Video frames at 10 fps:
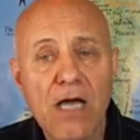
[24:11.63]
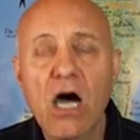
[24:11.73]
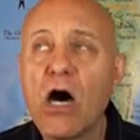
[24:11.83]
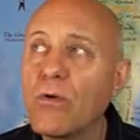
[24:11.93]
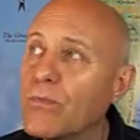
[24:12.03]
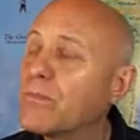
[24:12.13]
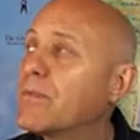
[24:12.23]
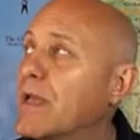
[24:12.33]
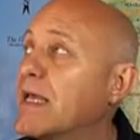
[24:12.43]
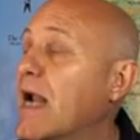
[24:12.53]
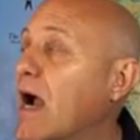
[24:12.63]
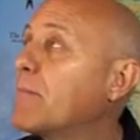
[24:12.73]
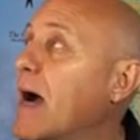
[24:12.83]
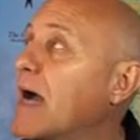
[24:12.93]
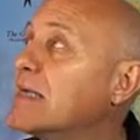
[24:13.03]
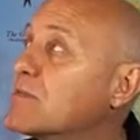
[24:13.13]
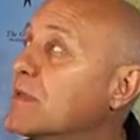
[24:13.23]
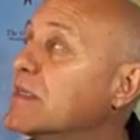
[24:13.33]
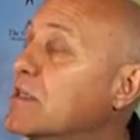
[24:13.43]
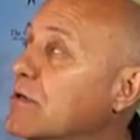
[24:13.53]
Oh, in our minds
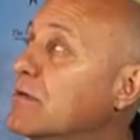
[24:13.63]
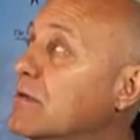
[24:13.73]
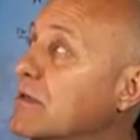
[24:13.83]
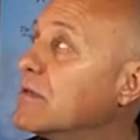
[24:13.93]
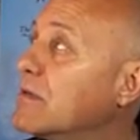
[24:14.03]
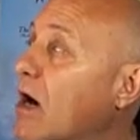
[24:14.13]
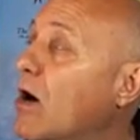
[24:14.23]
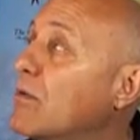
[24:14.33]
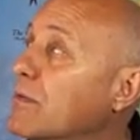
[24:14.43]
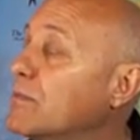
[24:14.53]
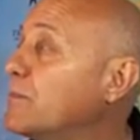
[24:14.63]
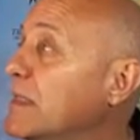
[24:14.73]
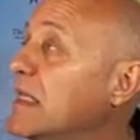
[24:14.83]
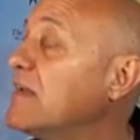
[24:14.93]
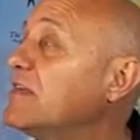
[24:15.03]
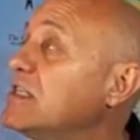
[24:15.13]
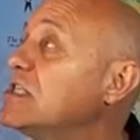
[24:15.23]
we do. Oh, believe in